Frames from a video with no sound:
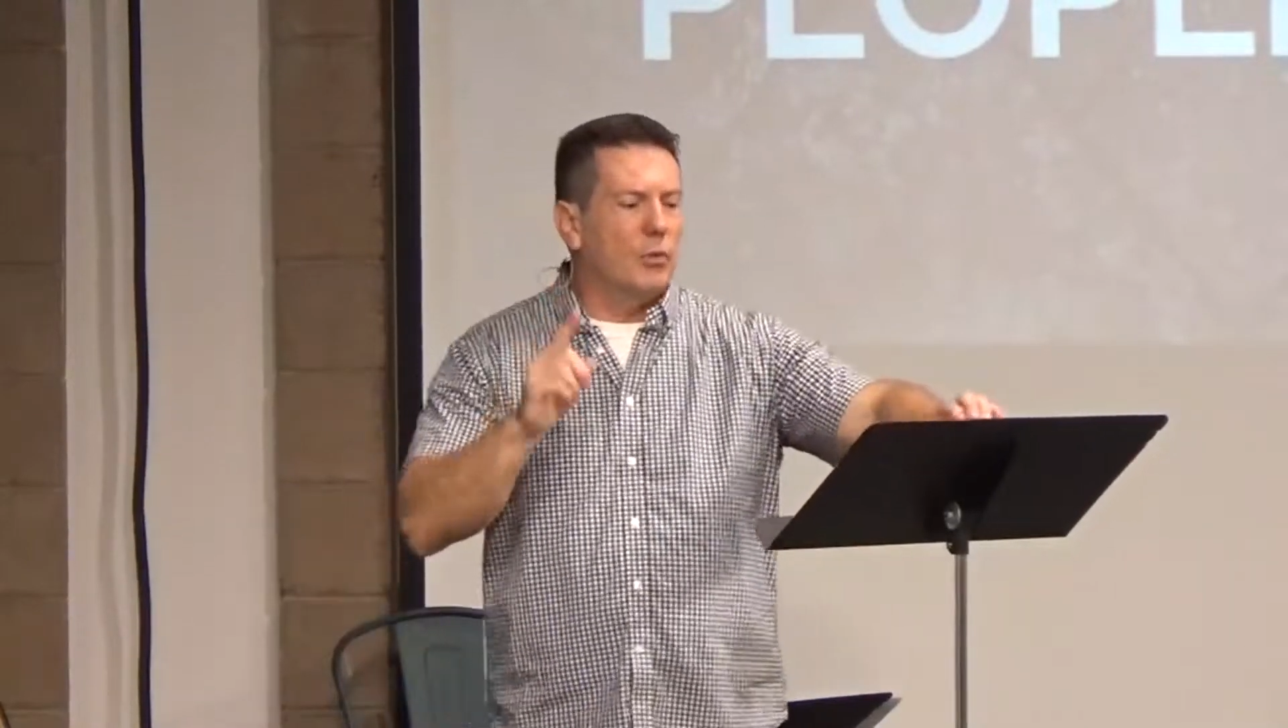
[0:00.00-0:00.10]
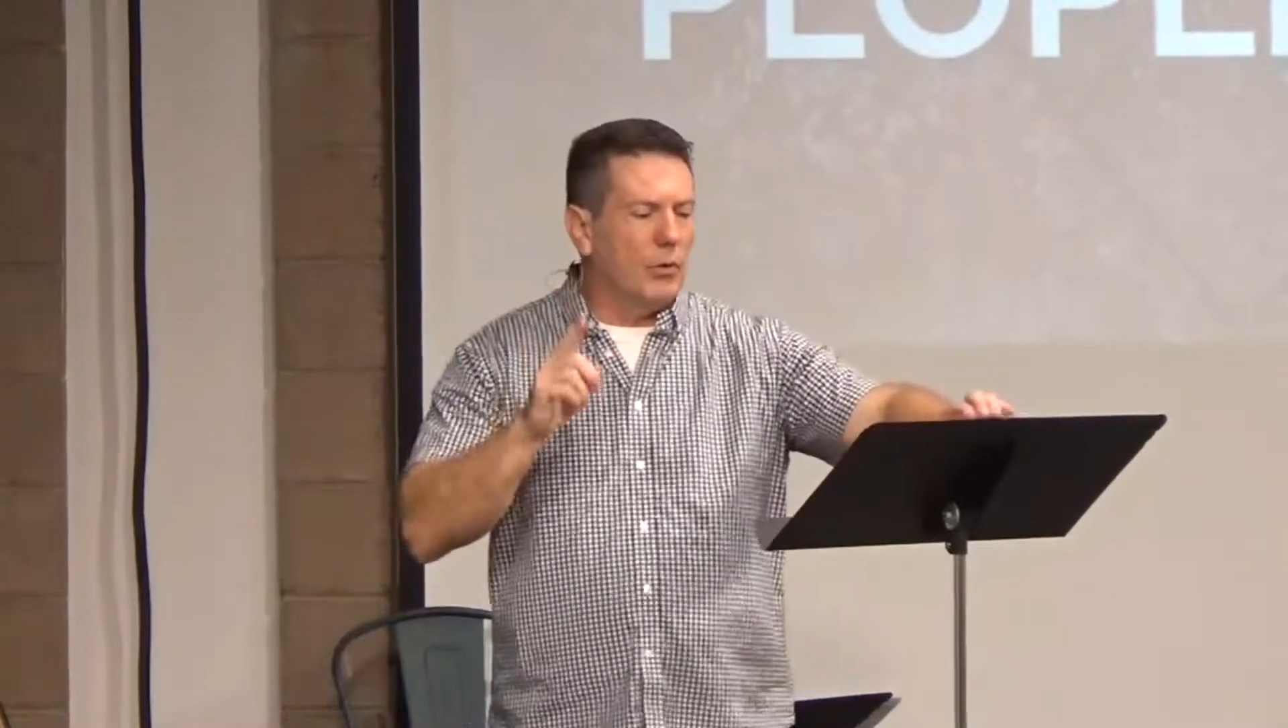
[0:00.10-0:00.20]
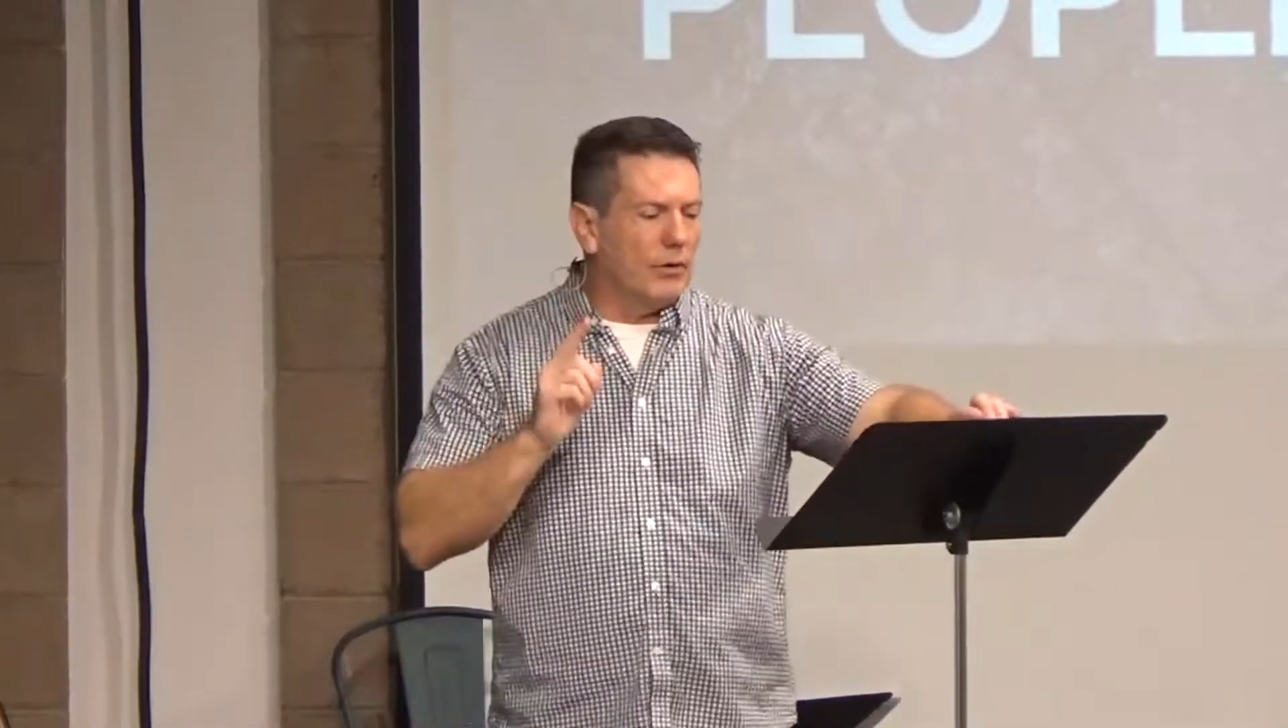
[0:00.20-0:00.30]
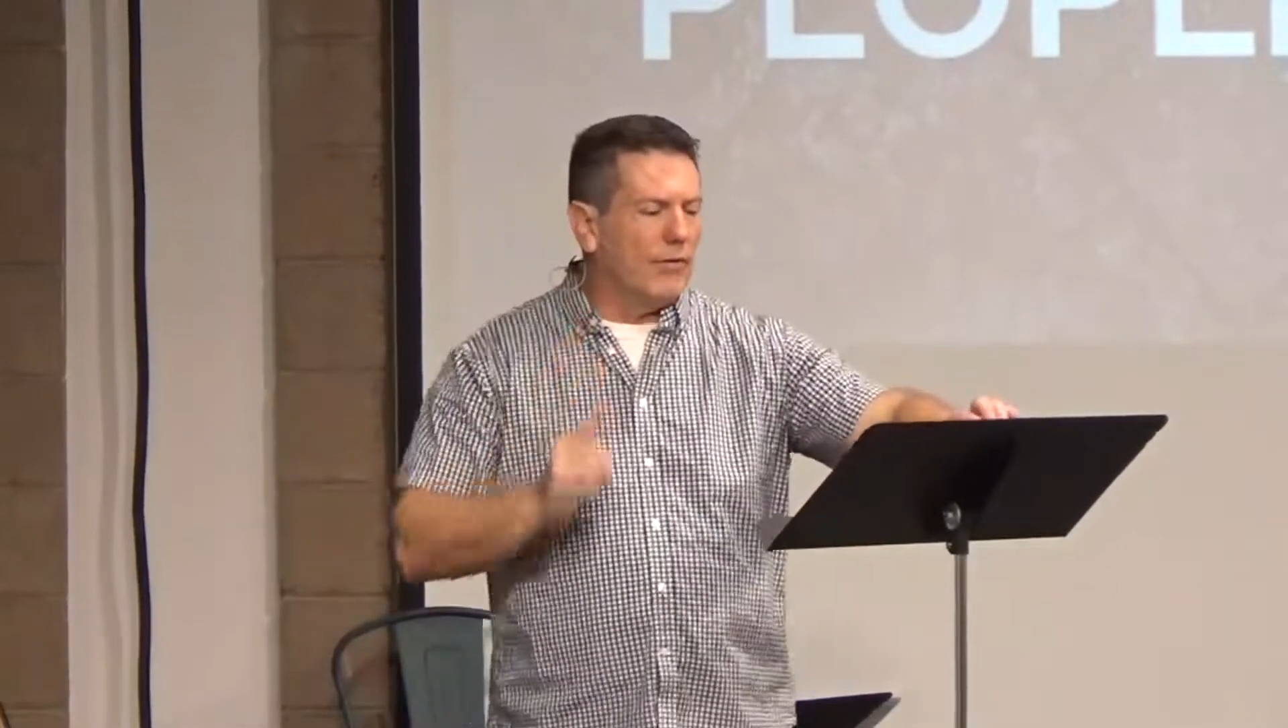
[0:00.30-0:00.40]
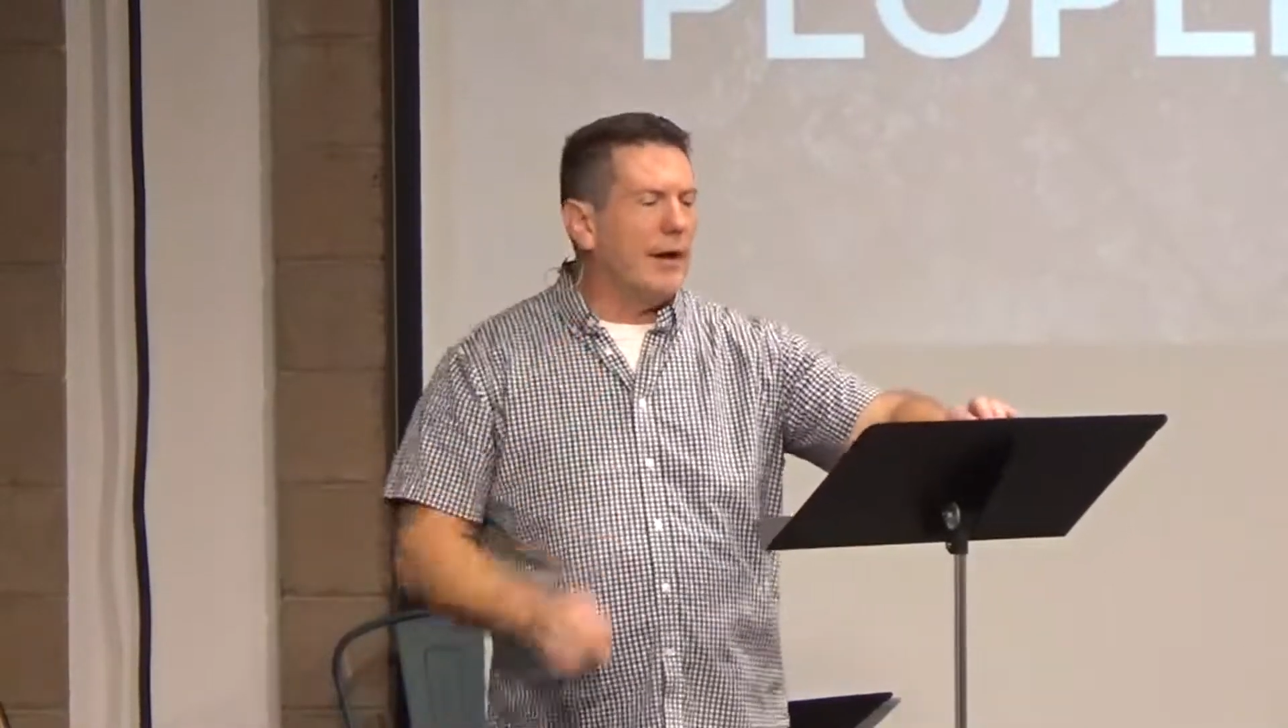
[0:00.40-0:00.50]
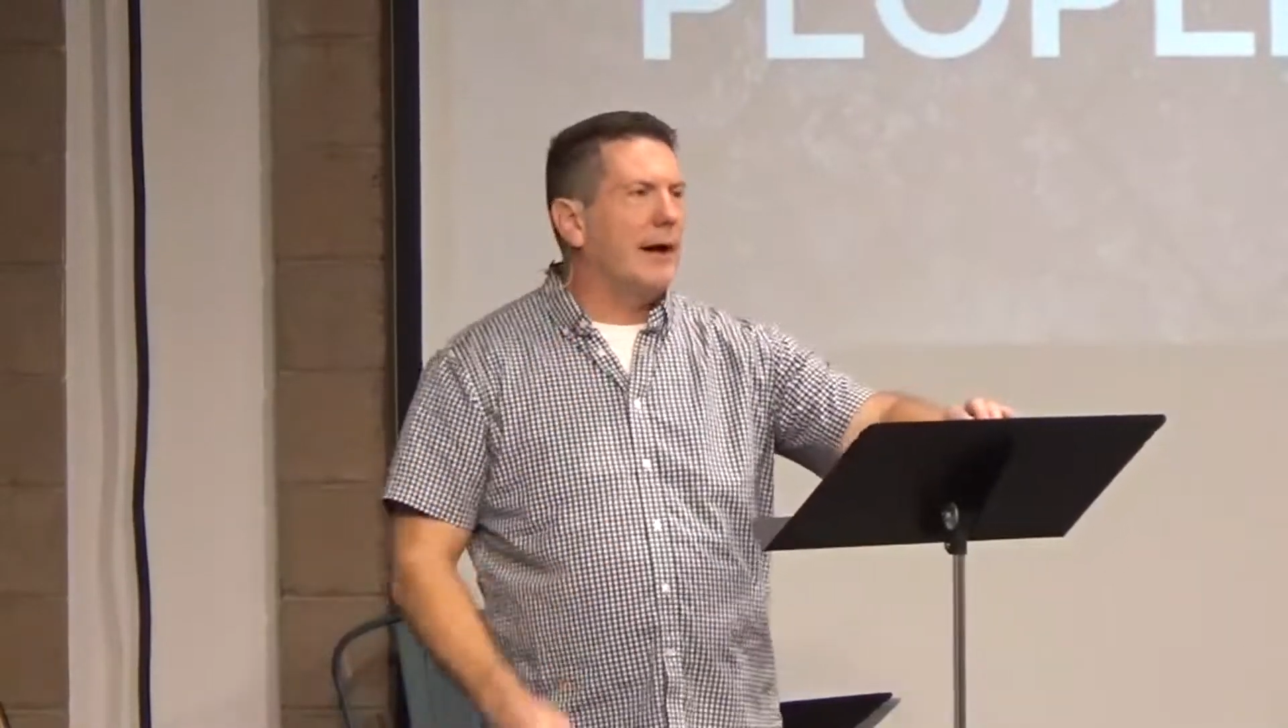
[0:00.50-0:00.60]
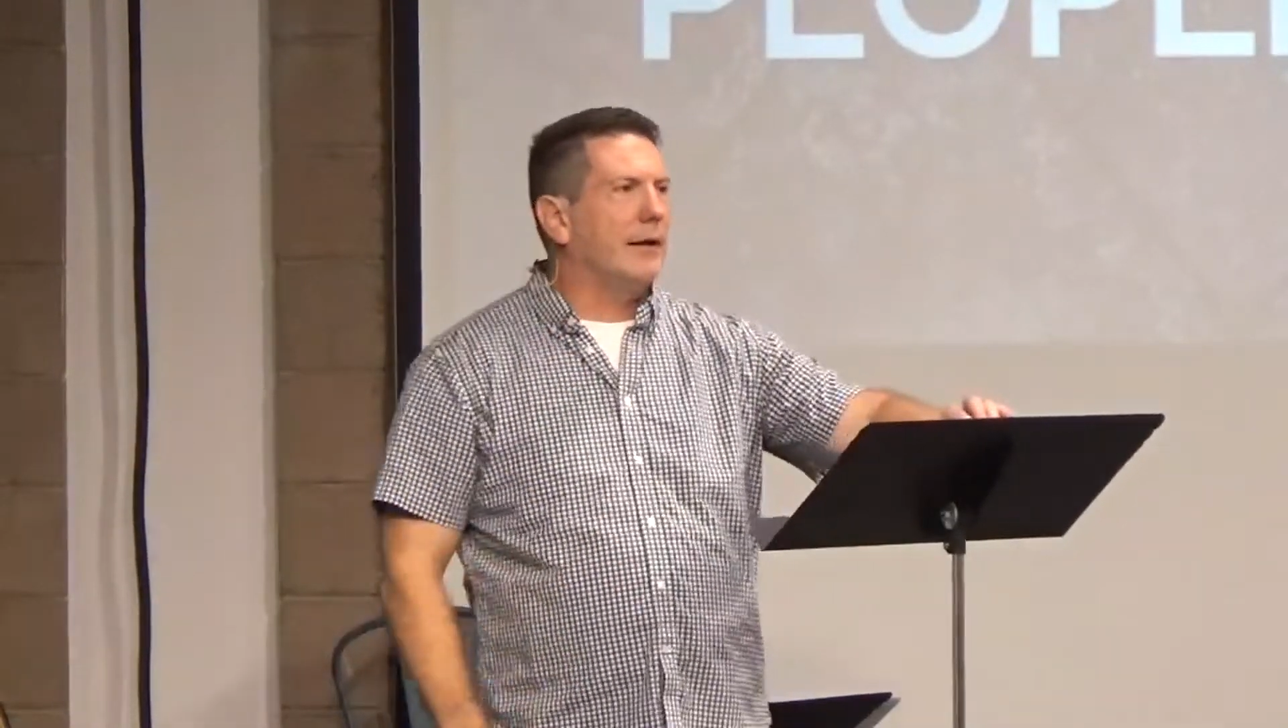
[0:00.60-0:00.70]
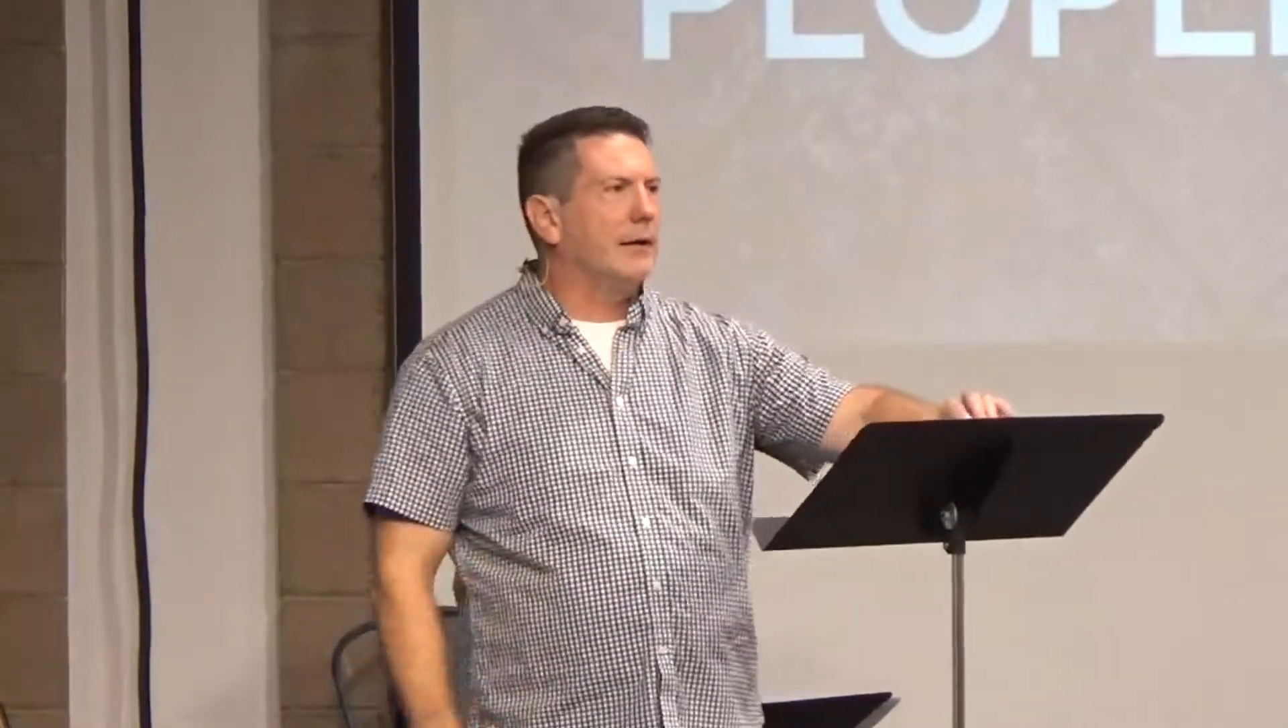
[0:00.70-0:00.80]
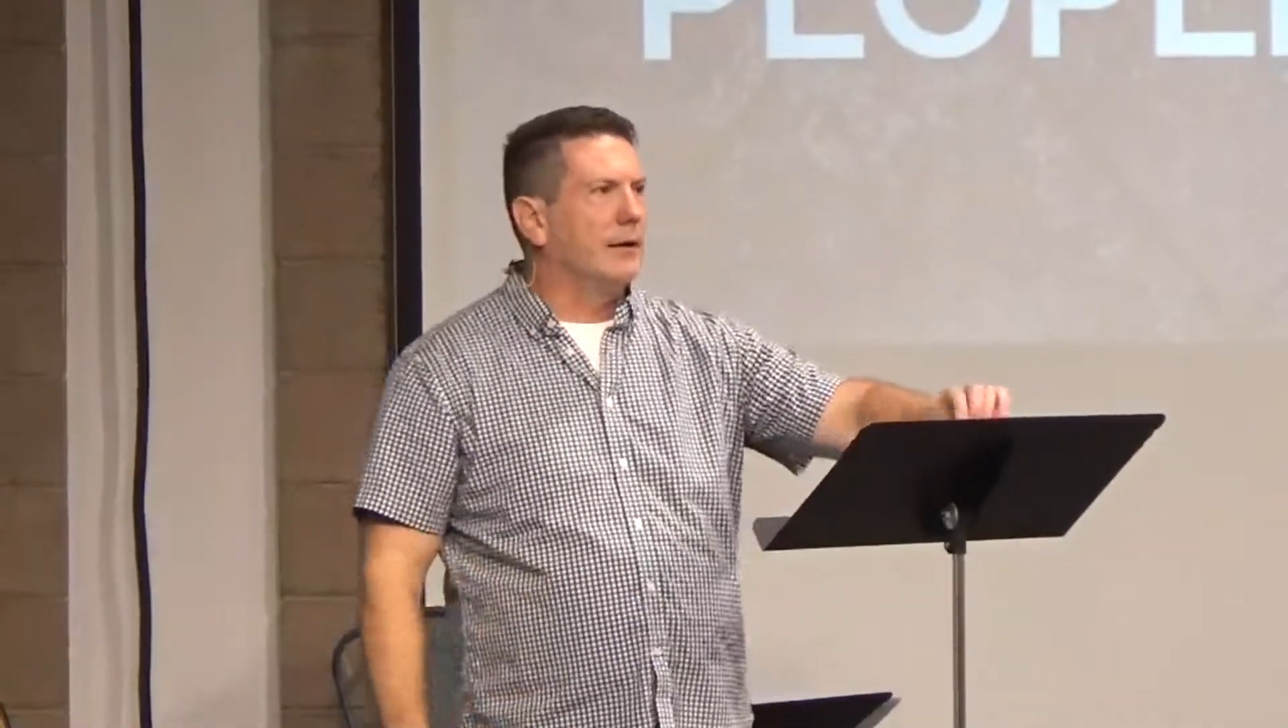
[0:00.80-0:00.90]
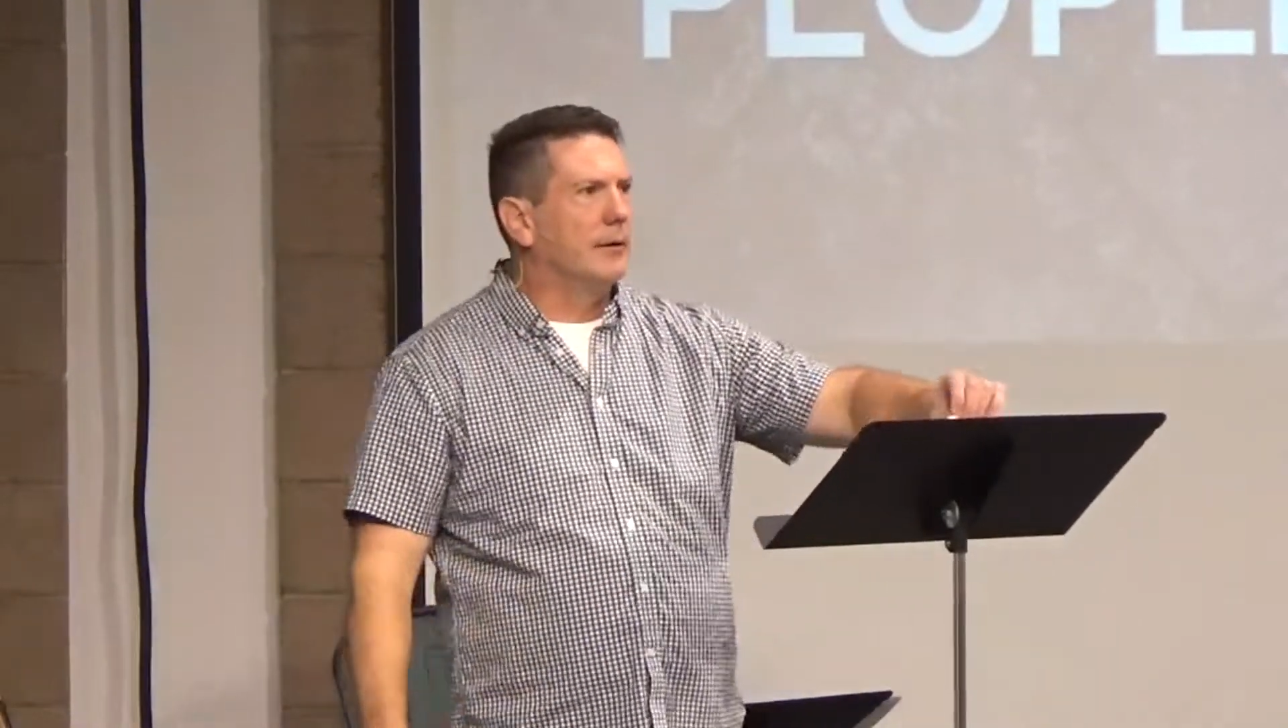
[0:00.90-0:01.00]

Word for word: Word of God.